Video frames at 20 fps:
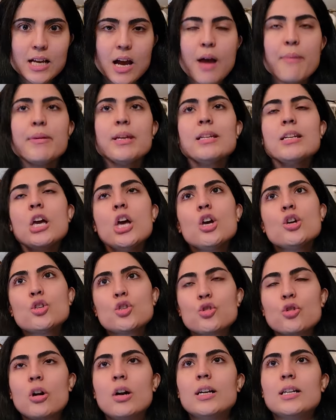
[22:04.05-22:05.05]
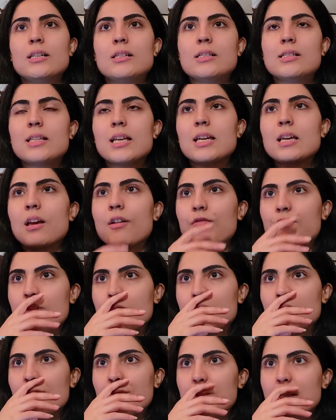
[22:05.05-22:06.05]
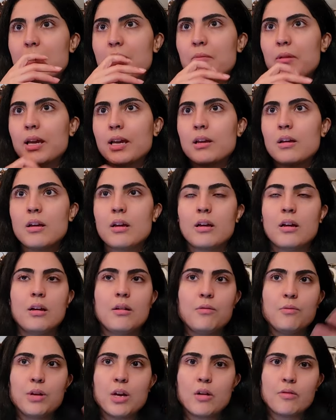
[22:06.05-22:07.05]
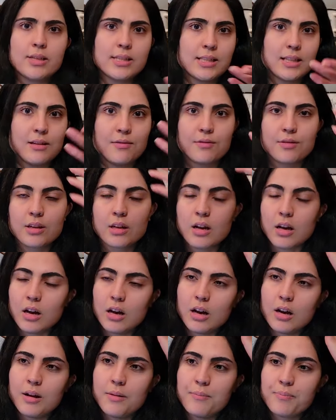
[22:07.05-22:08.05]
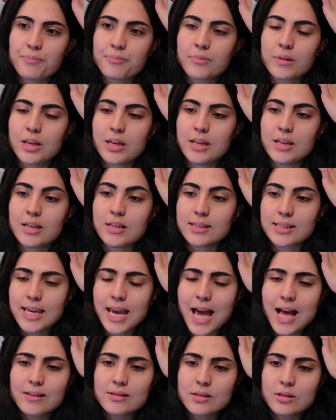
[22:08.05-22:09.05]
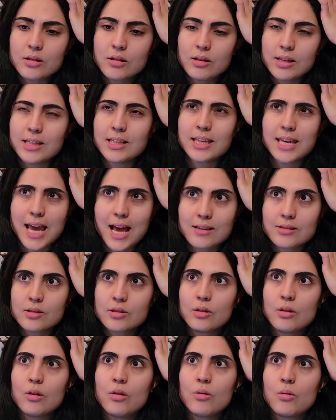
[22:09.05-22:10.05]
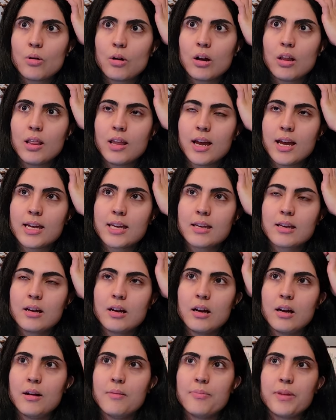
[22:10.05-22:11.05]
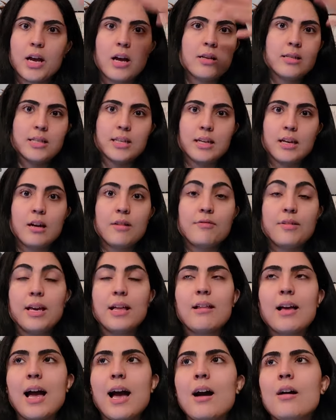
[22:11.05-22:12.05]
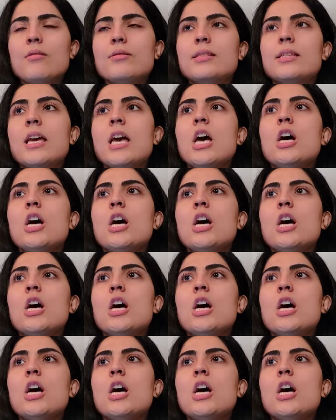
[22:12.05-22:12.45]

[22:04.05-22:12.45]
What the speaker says: I mean, sure, there's like a few of them, like We Always Lived in the castle, or like The Haunting of Hill House.